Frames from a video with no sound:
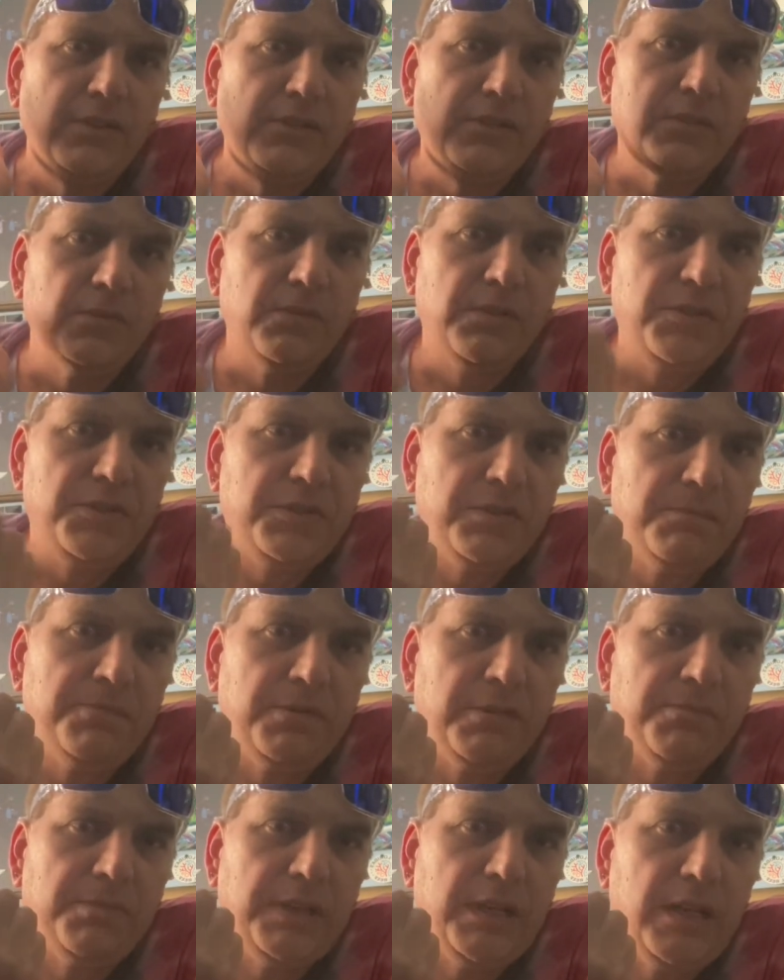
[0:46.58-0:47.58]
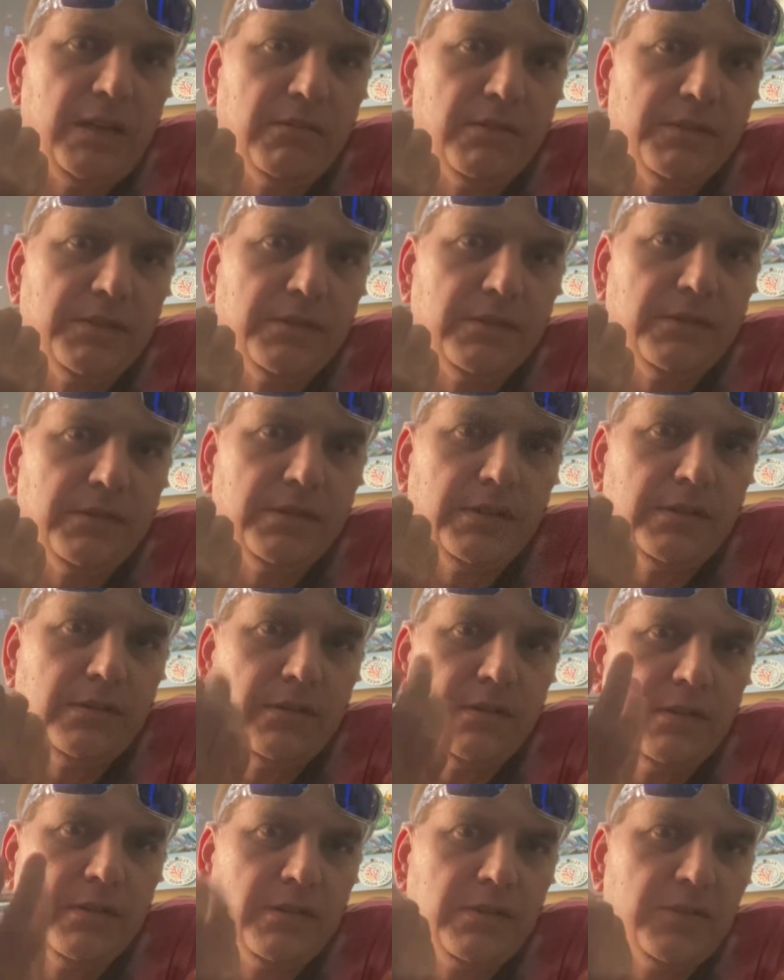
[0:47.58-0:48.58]
soon as you put power to it,
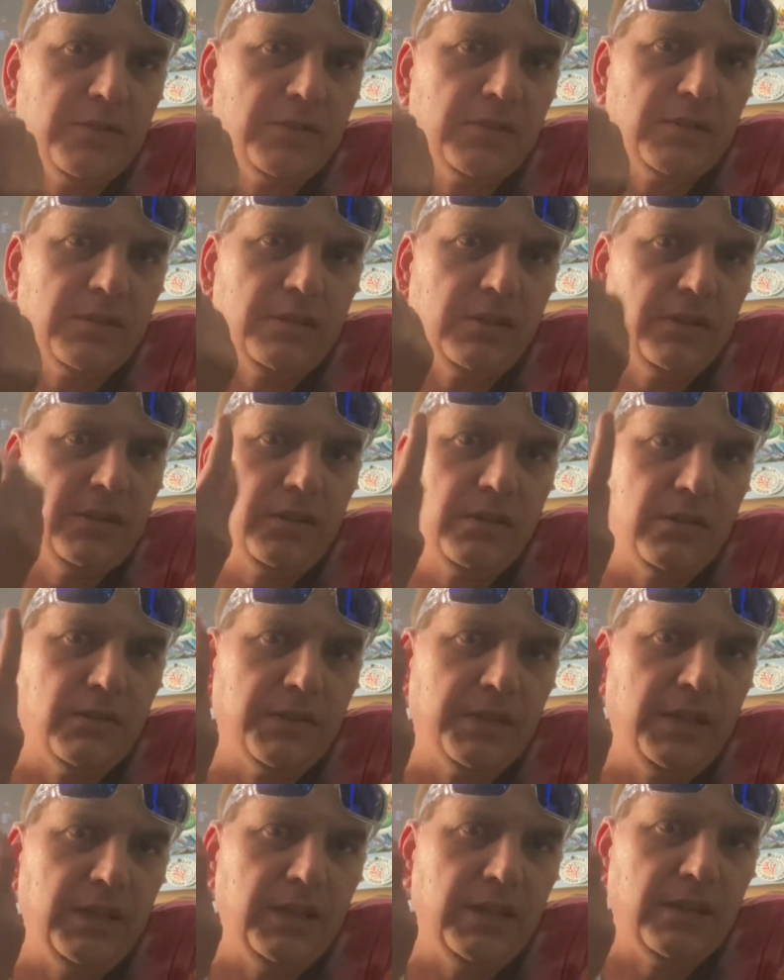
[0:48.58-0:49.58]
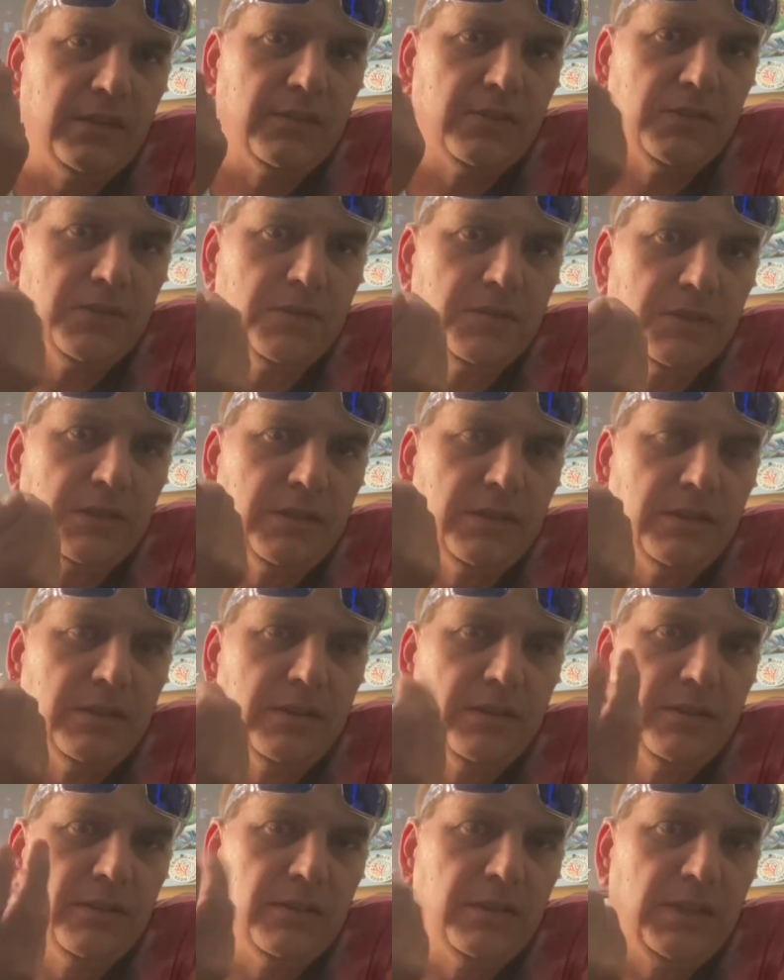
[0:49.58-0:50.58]
or just, key it, tune it,
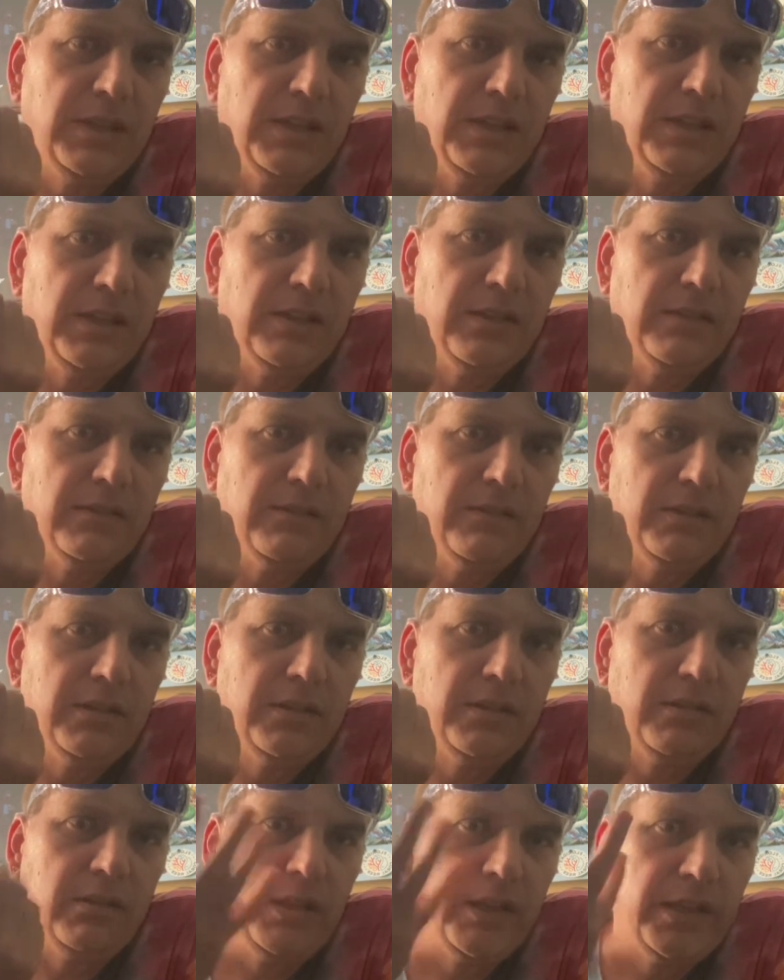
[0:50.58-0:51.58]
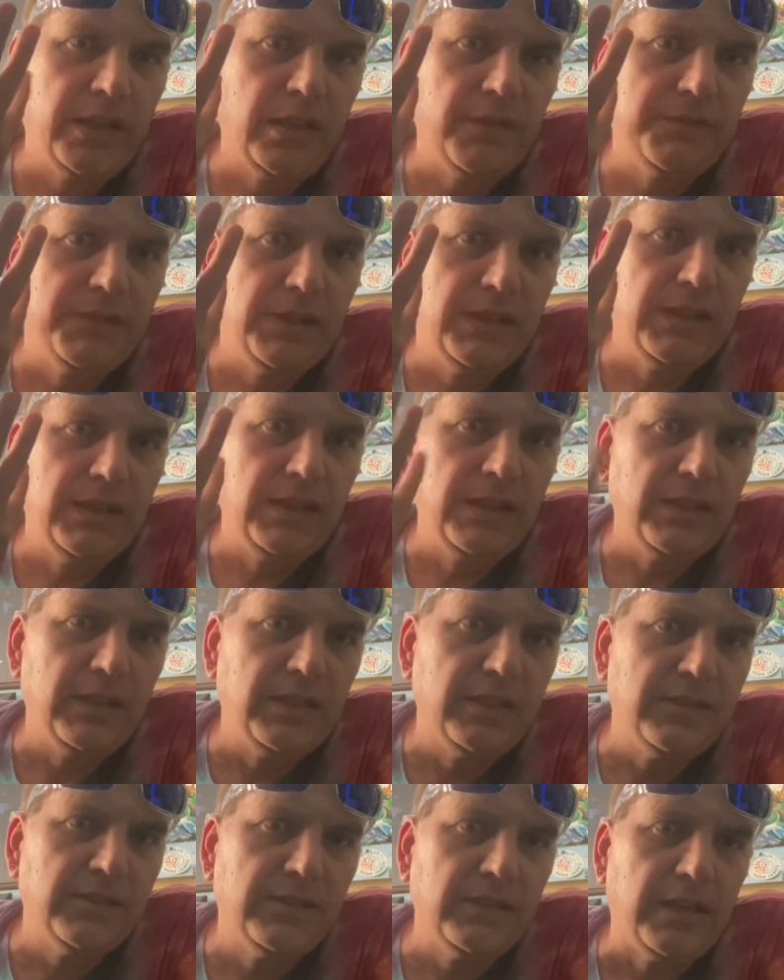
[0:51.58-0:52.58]
you key it, you let off the key
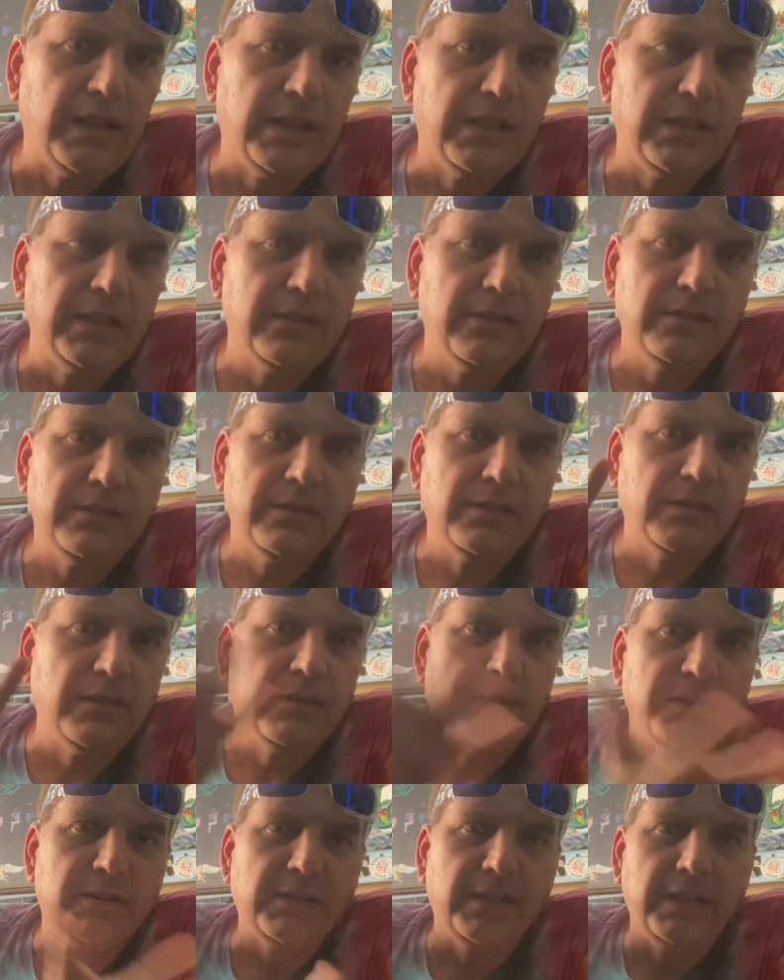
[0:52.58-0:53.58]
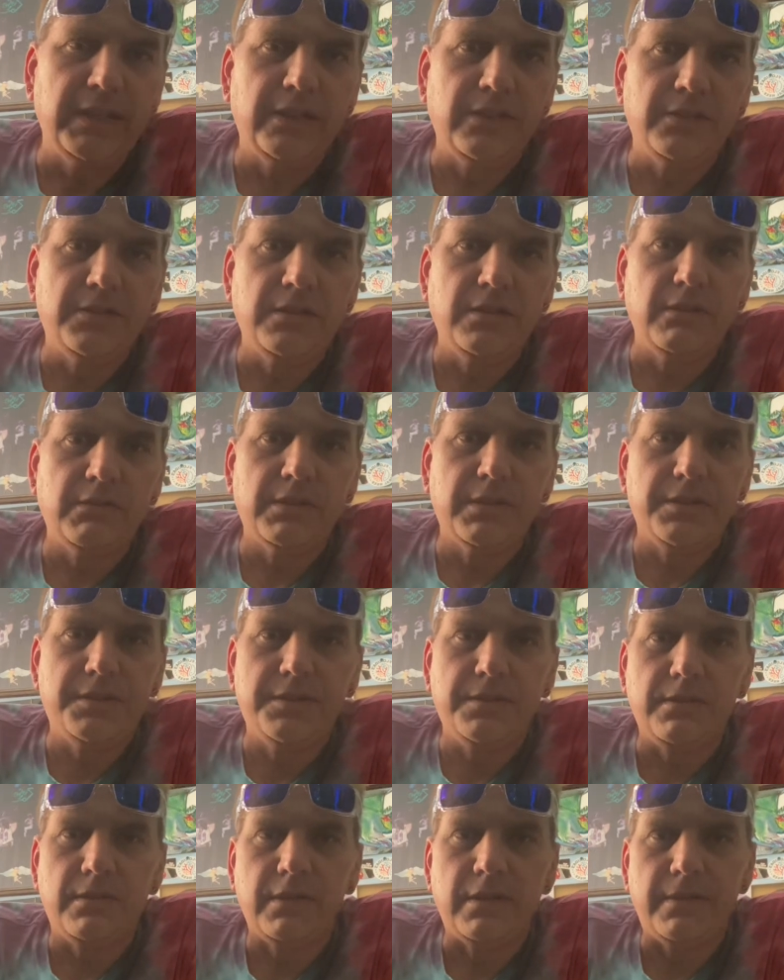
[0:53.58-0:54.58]
and it's silent. So it's like it's showing a
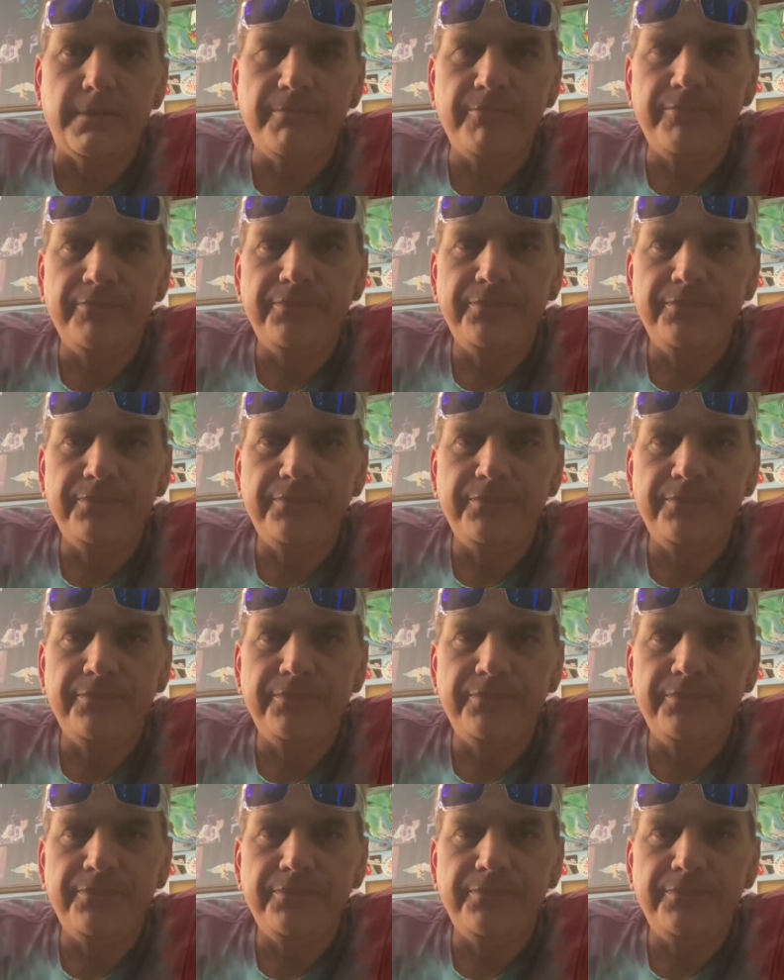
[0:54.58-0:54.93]
short.